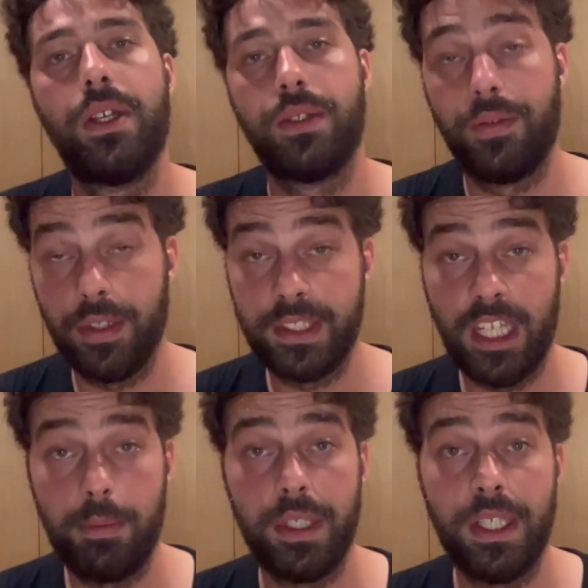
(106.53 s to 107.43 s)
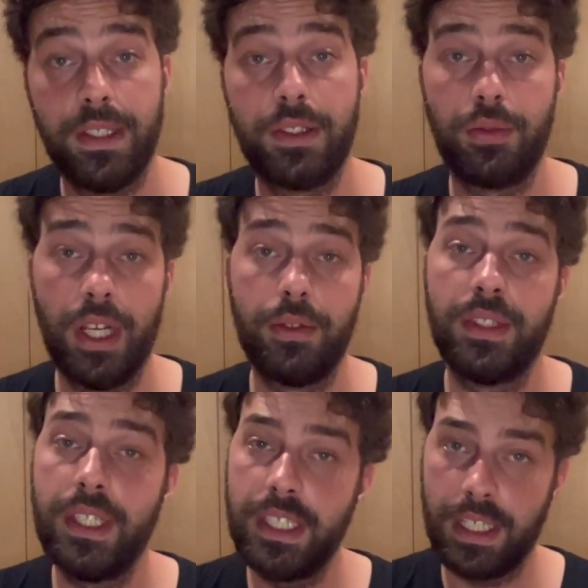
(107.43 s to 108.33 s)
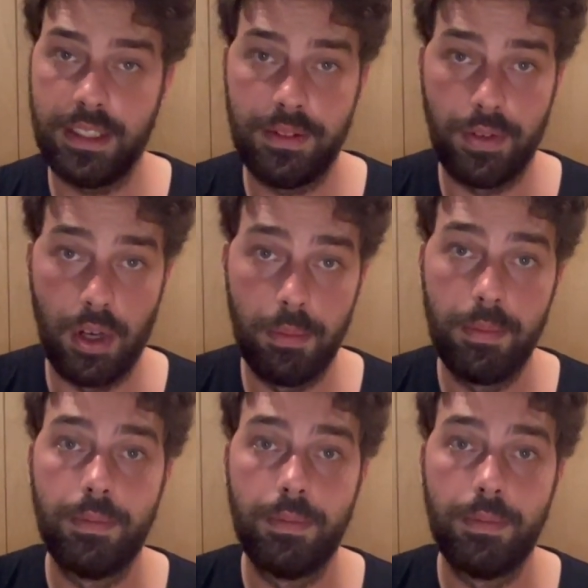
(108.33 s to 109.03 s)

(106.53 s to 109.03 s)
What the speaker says: The first step is create a dedicated form.